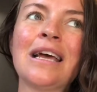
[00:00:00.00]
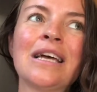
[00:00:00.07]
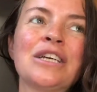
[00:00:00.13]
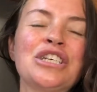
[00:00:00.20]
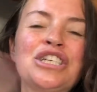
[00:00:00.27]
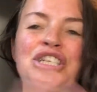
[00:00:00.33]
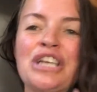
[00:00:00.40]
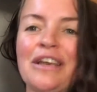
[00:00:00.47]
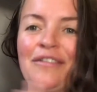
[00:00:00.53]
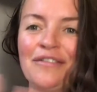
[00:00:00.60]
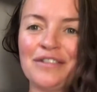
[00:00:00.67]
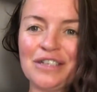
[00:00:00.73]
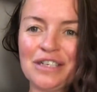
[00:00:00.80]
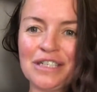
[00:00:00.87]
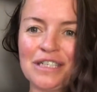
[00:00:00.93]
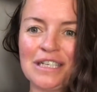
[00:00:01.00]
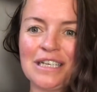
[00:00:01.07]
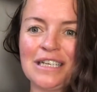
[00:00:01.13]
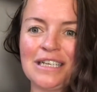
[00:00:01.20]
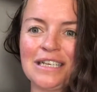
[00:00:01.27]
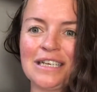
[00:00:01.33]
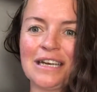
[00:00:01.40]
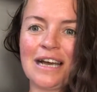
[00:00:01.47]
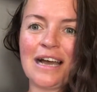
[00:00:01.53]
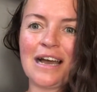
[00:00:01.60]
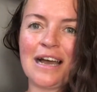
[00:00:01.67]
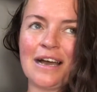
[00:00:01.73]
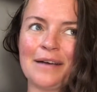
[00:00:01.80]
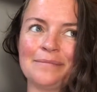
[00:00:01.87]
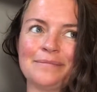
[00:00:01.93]
shifted
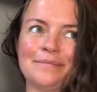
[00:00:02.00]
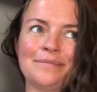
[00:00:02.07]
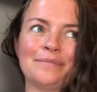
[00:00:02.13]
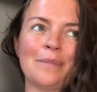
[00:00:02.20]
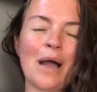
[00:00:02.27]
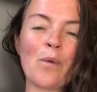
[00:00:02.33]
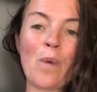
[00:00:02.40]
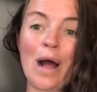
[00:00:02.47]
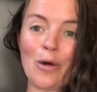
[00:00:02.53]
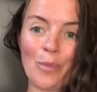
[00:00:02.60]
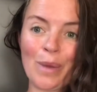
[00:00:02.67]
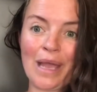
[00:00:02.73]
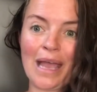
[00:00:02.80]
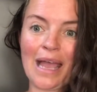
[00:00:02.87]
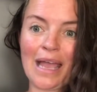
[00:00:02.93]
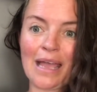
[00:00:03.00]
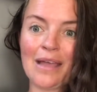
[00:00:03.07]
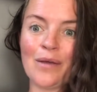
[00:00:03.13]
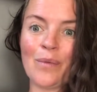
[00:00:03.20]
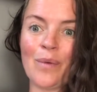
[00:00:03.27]
my well-being